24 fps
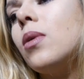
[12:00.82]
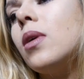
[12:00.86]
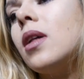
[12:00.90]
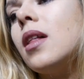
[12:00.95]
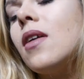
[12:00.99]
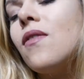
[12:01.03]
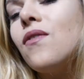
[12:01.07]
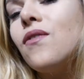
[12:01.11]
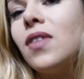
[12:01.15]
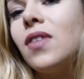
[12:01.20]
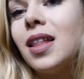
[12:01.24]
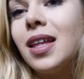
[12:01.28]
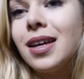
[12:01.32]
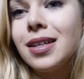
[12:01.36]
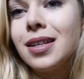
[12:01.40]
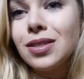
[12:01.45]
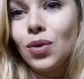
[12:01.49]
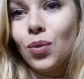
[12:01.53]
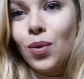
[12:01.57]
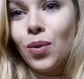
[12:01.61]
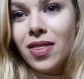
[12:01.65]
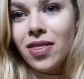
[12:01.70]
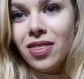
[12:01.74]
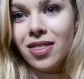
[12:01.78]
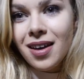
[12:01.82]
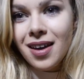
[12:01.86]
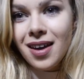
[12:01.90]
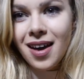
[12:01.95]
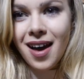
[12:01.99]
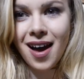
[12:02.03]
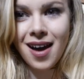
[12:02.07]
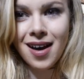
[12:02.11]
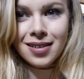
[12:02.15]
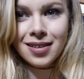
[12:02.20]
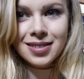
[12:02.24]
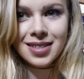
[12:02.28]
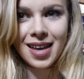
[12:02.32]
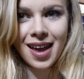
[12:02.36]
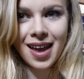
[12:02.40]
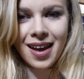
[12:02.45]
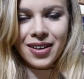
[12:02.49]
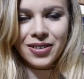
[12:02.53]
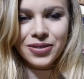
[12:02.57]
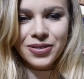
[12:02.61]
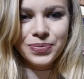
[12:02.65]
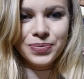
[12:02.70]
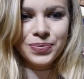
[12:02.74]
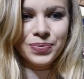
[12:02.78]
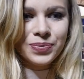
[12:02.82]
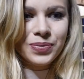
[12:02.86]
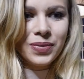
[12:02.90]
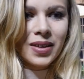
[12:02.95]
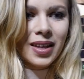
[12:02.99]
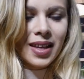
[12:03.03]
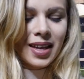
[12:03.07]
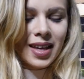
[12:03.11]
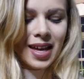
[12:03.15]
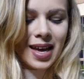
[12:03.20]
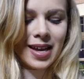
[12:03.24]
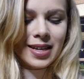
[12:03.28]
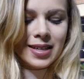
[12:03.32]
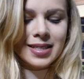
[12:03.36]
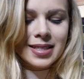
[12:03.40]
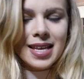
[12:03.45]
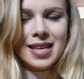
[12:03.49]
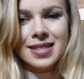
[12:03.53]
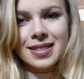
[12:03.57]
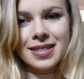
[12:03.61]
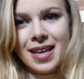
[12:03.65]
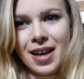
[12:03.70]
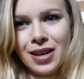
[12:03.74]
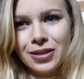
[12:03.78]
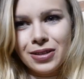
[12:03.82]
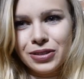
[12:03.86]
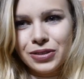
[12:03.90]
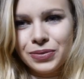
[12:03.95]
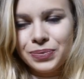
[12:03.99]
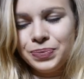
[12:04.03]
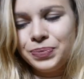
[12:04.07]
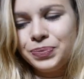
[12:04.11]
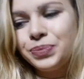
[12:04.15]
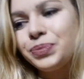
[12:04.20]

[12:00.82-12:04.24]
will fill it with the cocktail. How does that sound?